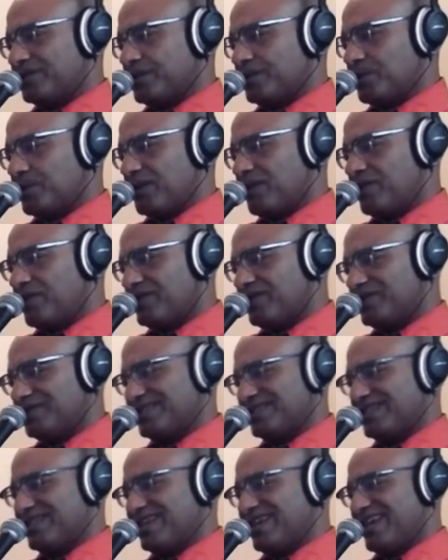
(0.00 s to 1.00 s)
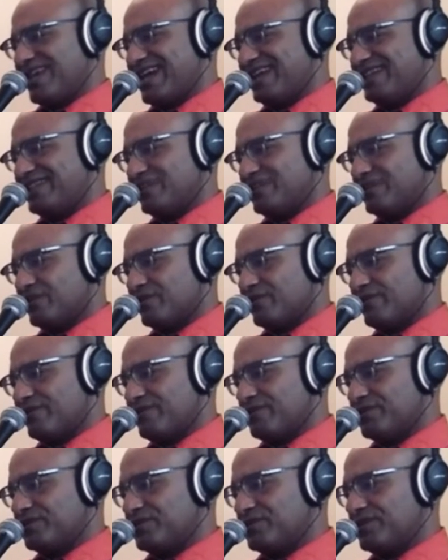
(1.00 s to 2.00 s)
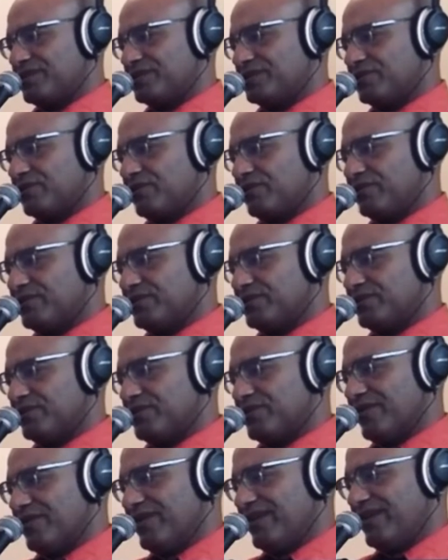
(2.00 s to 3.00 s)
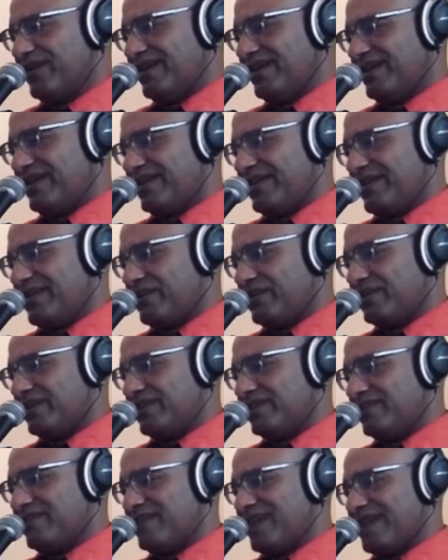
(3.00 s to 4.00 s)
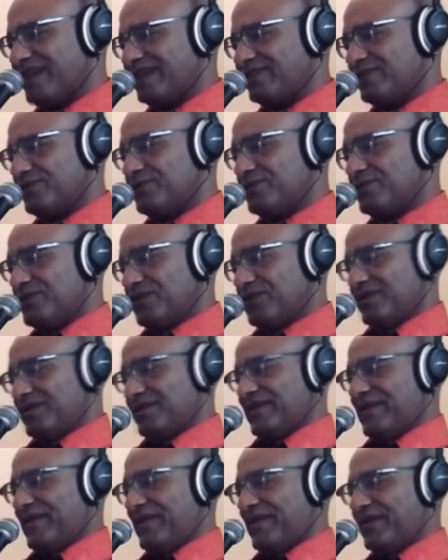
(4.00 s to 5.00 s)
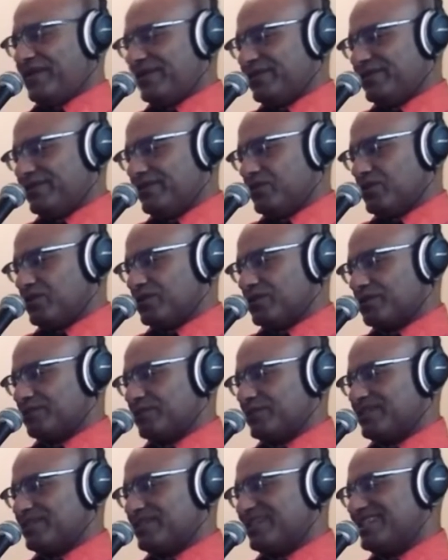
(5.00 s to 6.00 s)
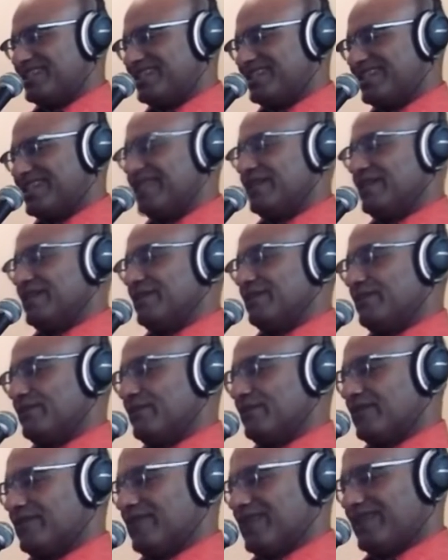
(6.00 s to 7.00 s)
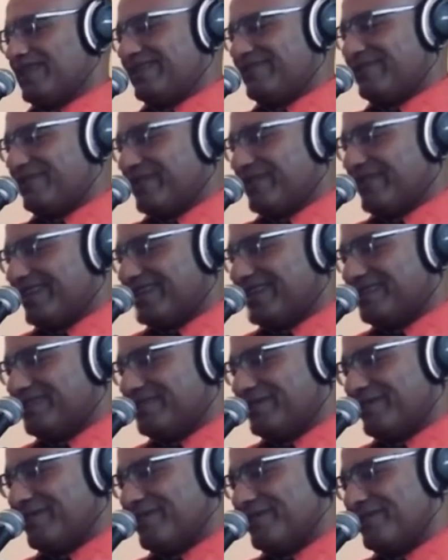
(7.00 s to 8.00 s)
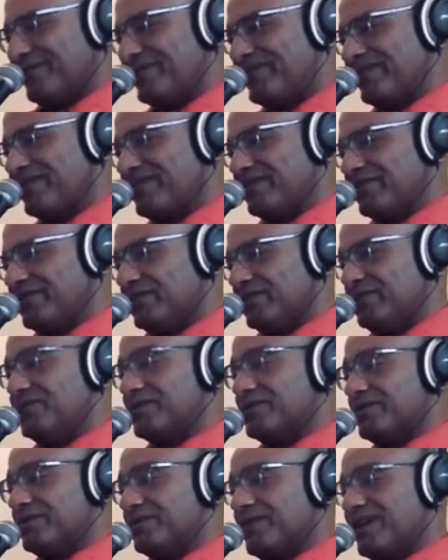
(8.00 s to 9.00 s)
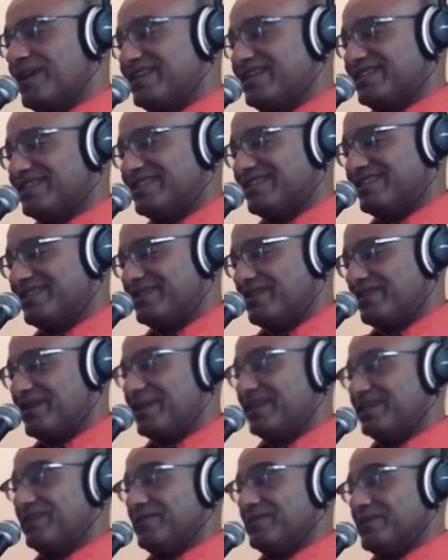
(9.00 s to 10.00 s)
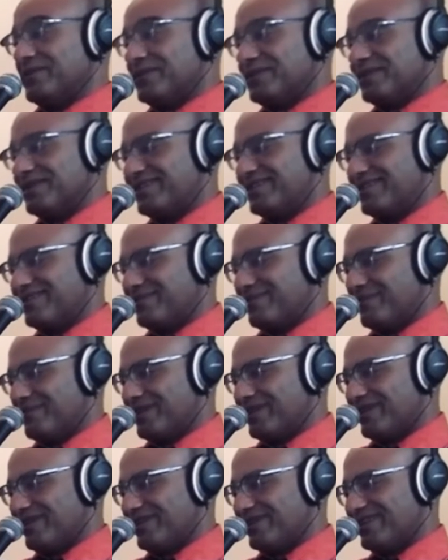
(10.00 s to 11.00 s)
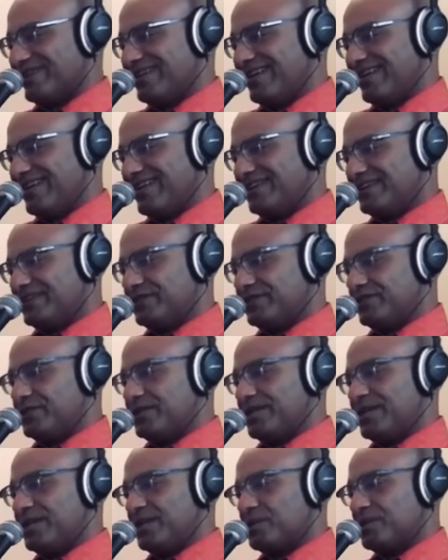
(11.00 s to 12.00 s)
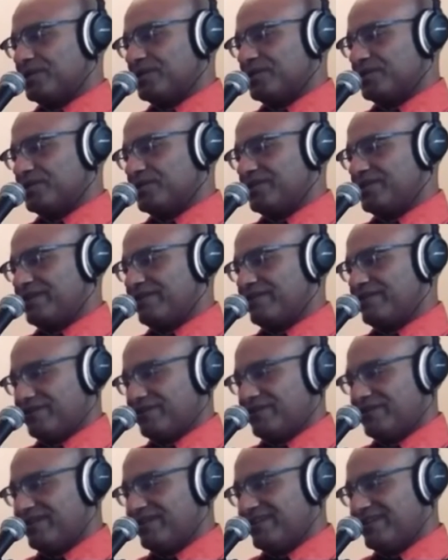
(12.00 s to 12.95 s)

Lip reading: to the Jawas, then they had to learn first who they sold them to. That would lead them back to... Luke was sprinting insanely for the landspeeder. Luke, wait! Wait, Luke, Kenobi called. It's too dangerous, you'd never...